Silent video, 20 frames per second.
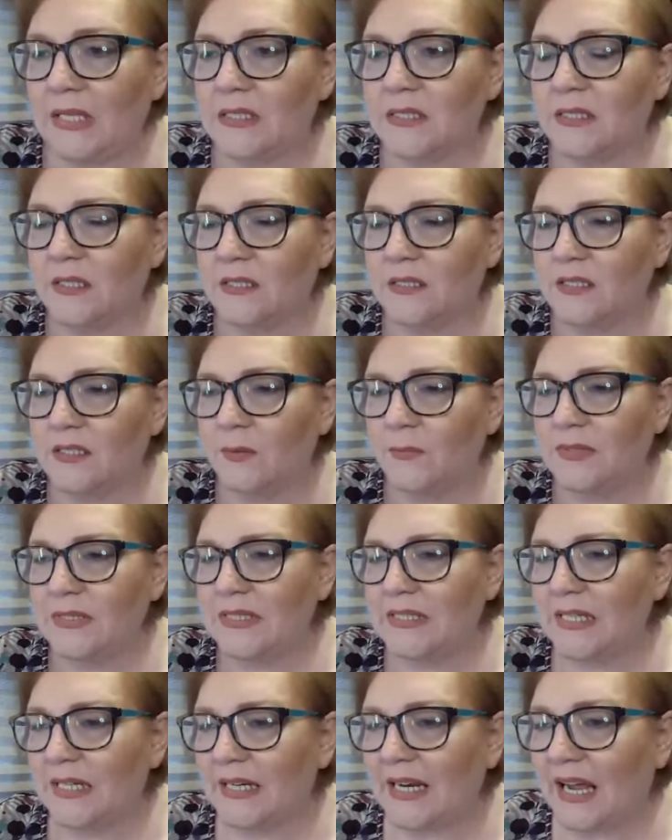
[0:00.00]
So someone
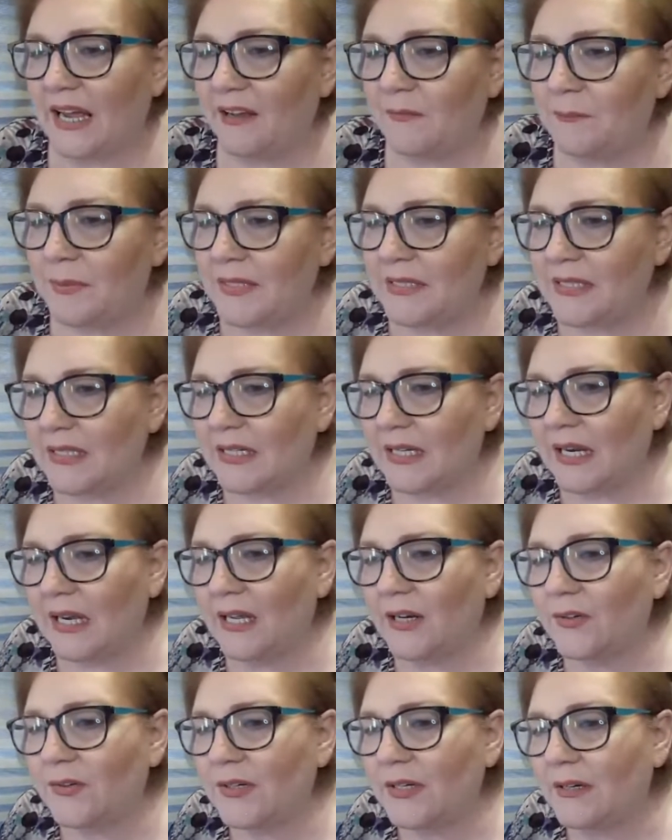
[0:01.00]
said, I've been
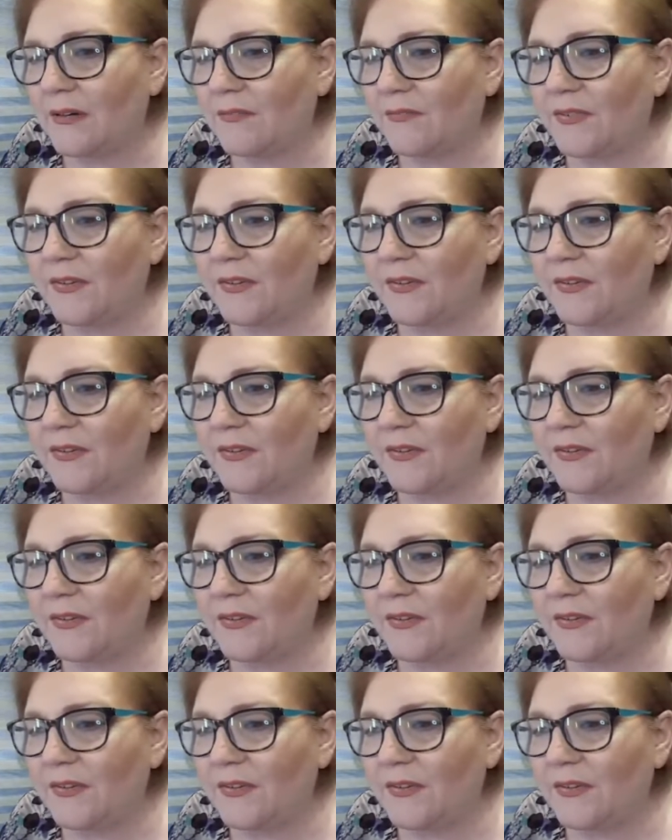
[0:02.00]
decluttering